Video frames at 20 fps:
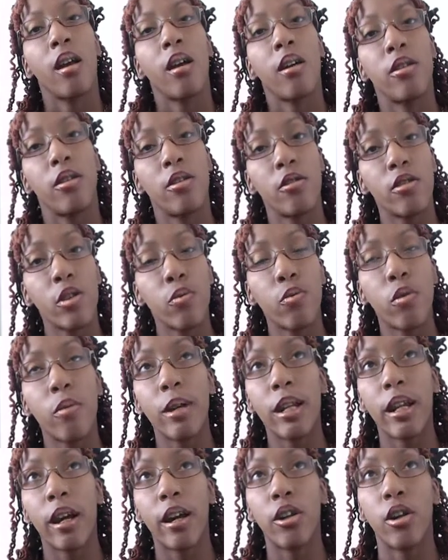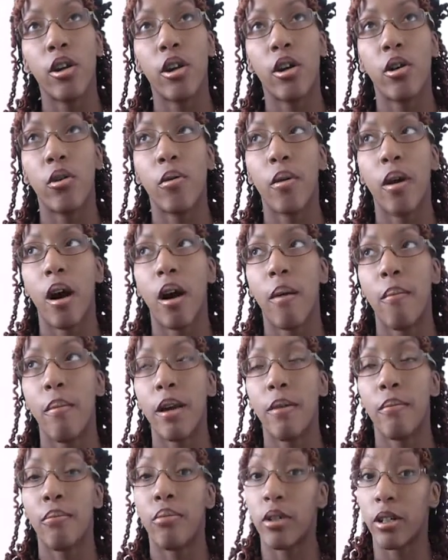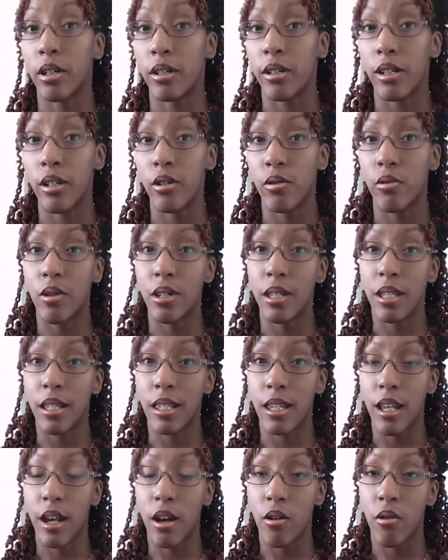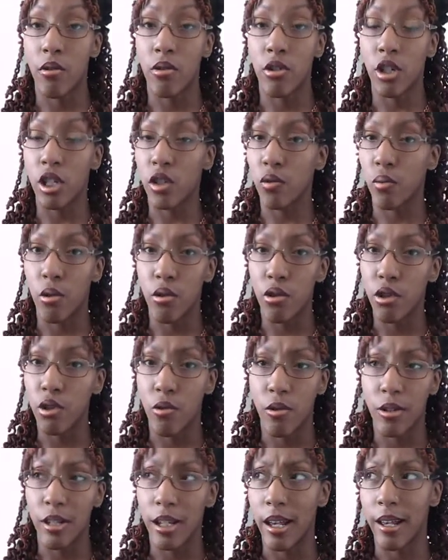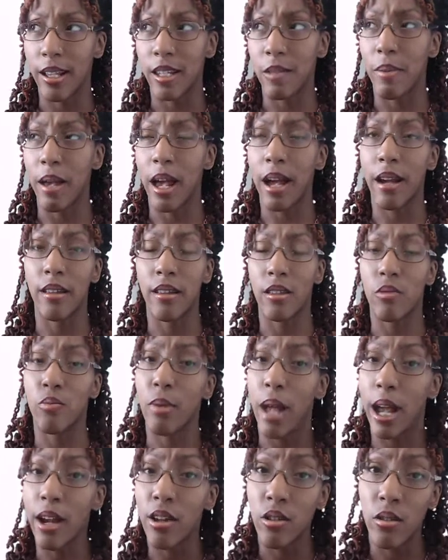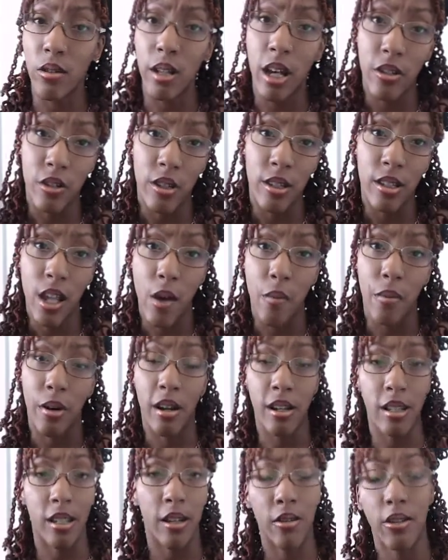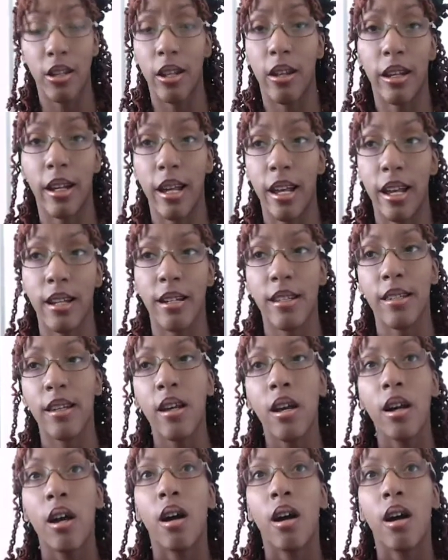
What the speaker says: There's a woman I know in Brooklyn who used to sell just rose quartz eggs back in 2010 when I started selling eggs.